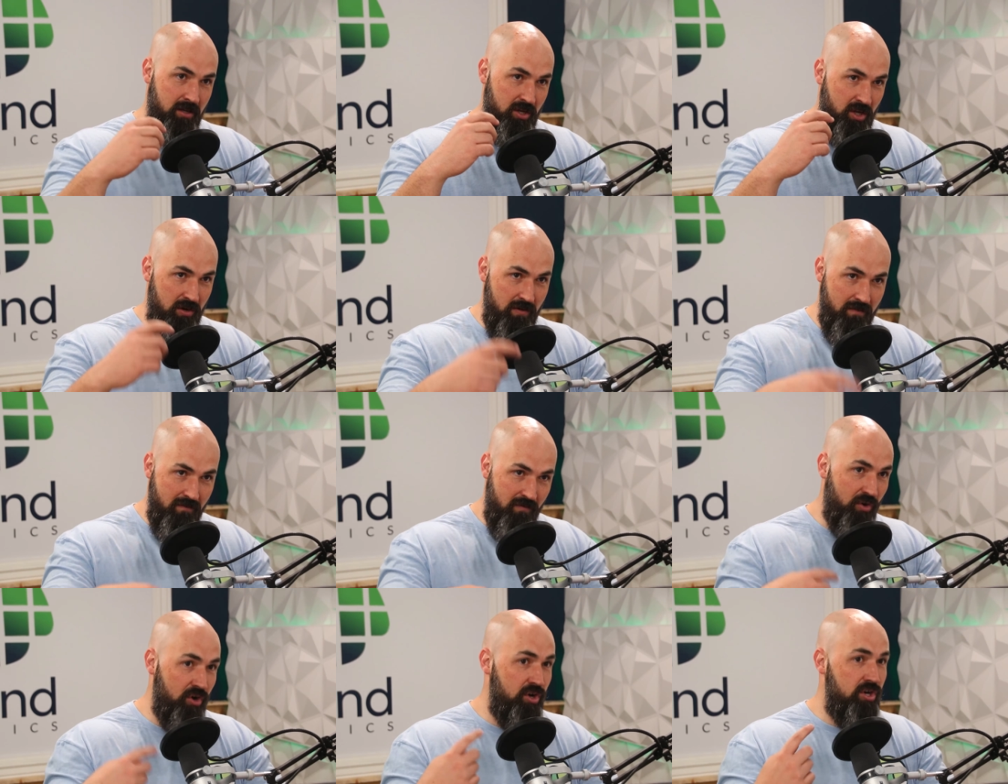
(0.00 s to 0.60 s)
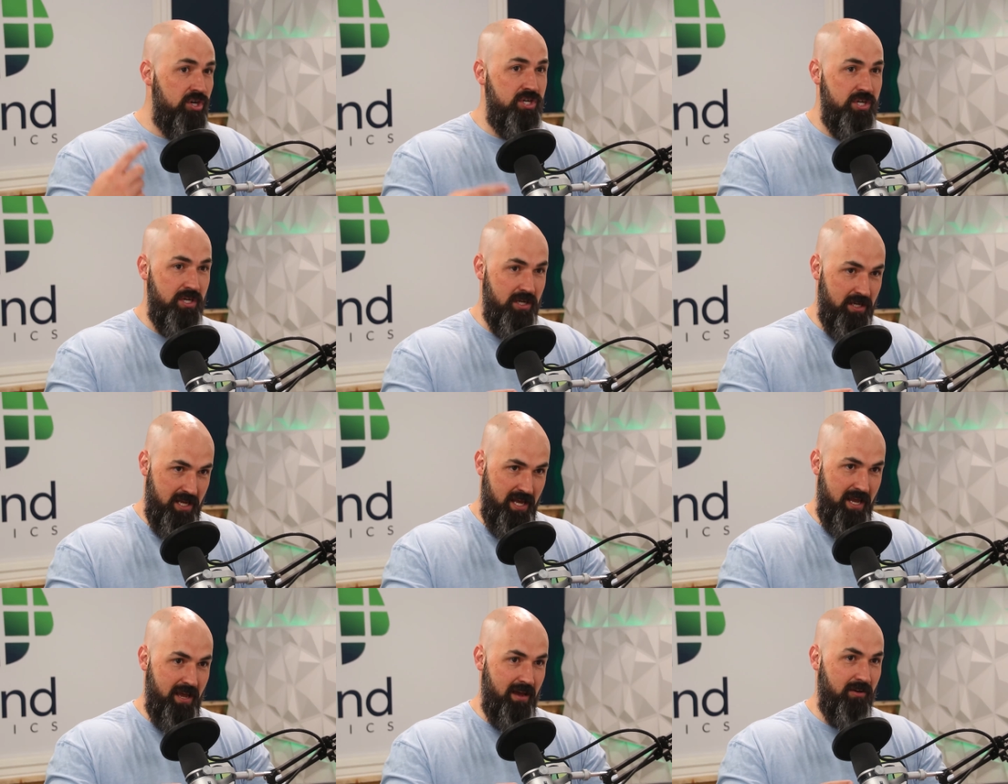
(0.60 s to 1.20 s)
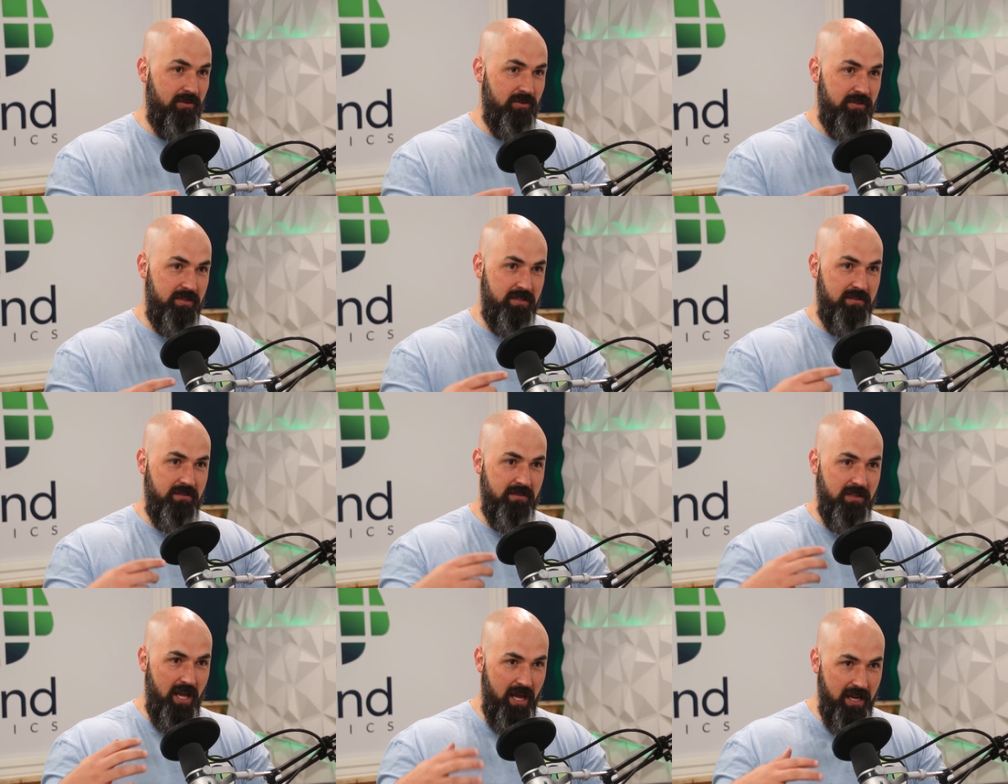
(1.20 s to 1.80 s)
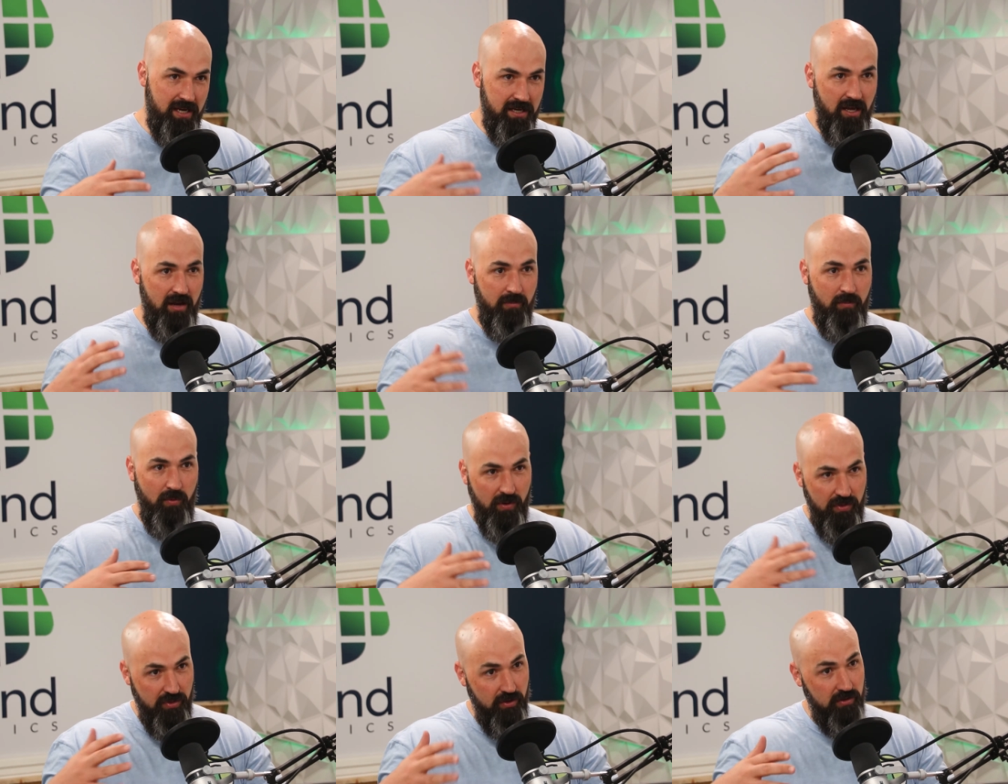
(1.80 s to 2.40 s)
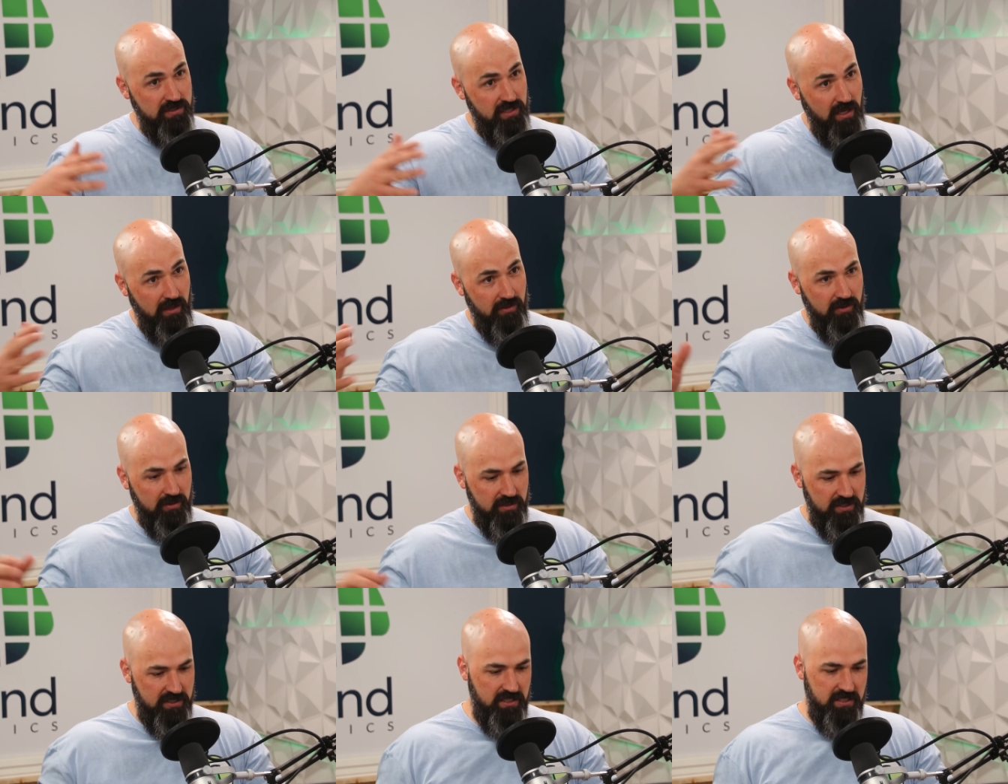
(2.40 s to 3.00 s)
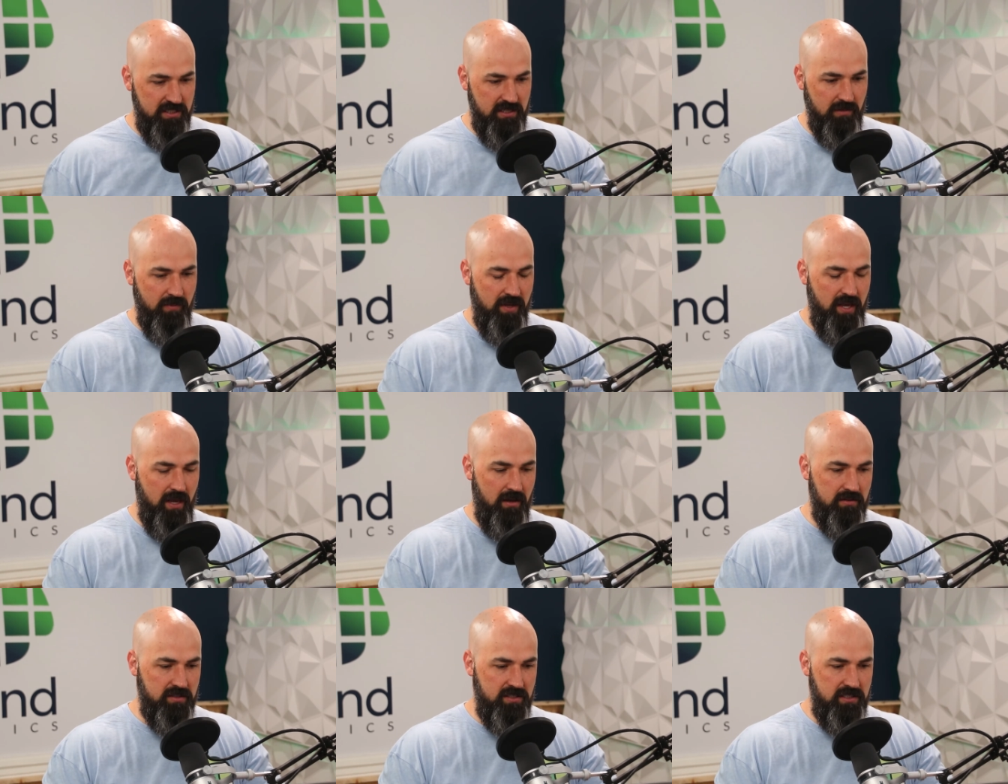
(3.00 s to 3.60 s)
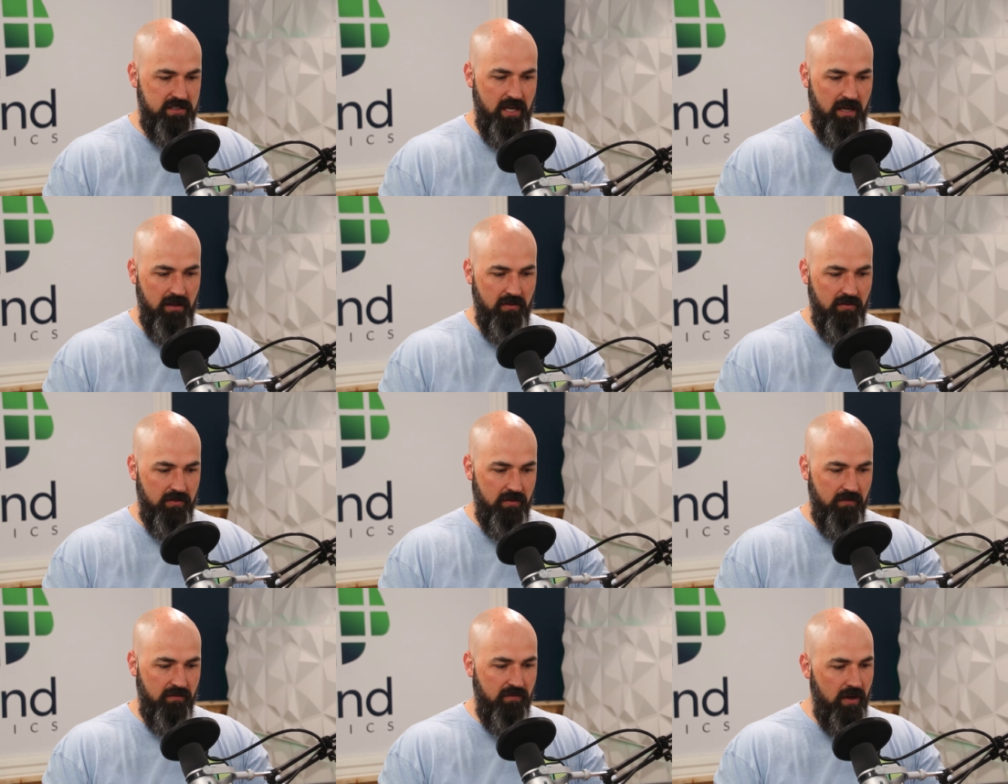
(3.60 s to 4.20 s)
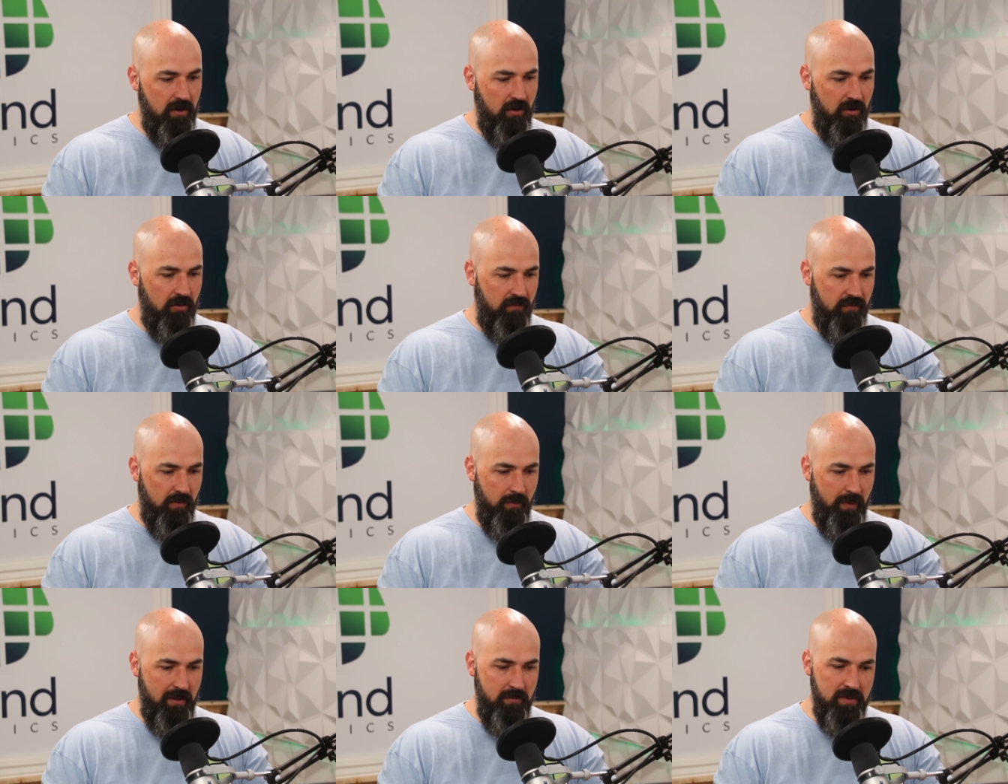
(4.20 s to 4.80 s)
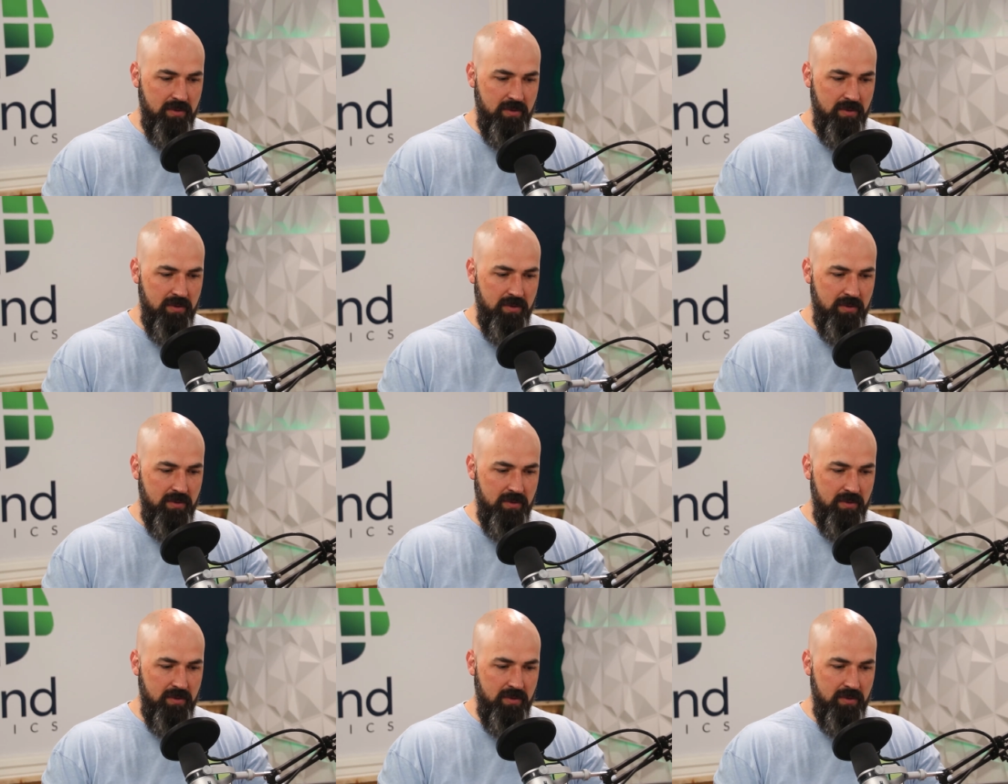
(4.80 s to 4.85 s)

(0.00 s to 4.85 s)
conversion count lined up with those other system counts down the funnel for my